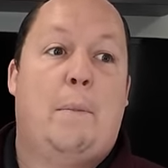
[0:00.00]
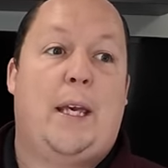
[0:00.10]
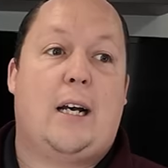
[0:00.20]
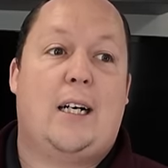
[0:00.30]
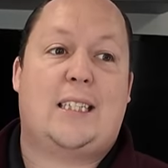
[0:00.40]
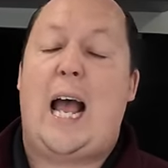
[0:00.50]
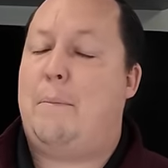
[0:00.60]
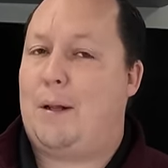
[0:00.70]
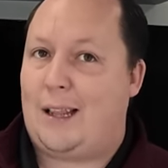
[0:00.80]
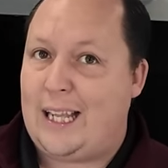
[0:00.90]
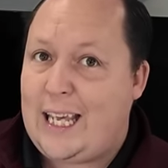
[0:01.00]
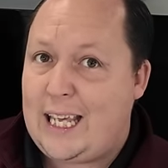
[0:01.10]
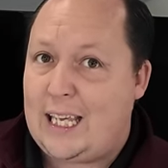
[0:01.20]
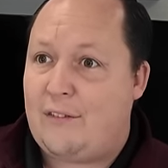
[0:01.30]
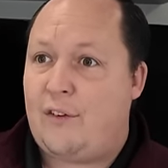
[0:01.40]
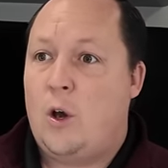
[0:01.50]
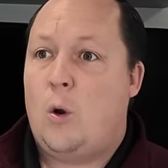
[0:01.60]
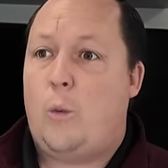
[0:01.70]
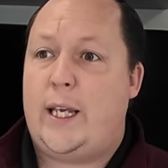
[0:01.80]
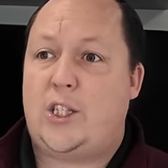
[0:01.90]
because I believe
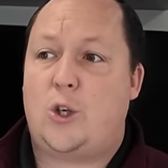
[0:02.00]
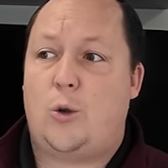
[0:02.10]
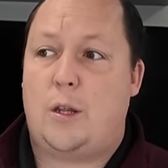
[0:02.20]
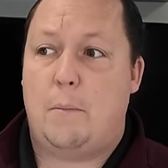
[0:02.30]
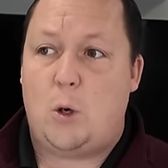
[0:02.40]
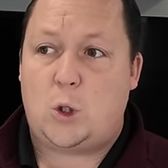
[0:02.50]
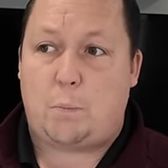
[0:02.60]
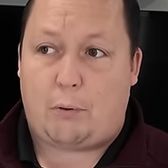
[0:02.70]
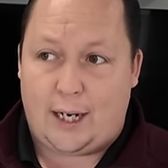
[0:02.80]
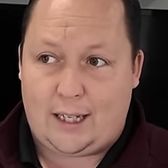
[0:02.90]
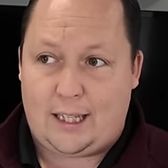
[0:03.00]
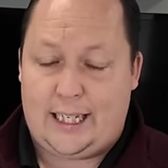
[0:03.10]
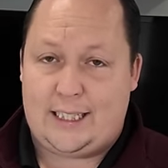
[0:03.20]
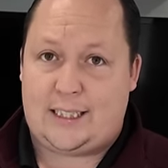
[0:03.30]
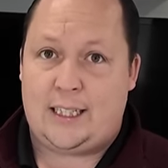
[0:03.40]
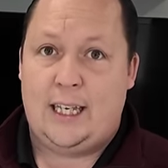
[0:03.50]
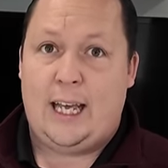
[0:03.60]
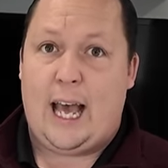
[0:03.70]
we sold the most Brinkleys